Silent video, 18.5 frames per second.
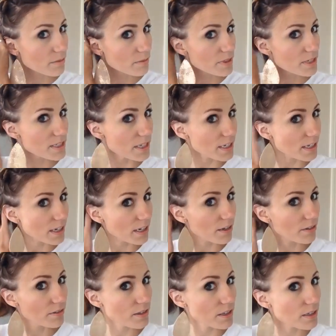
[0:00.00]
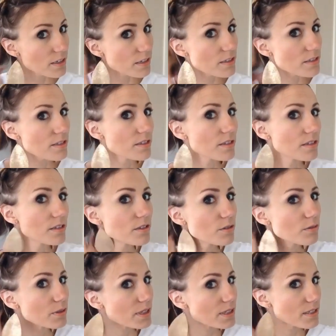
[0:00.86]
I'm going to take out these
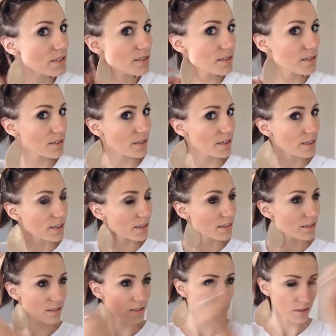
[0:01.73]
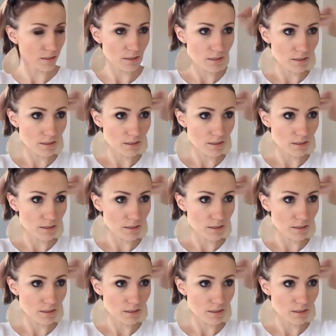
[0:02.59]
twists, and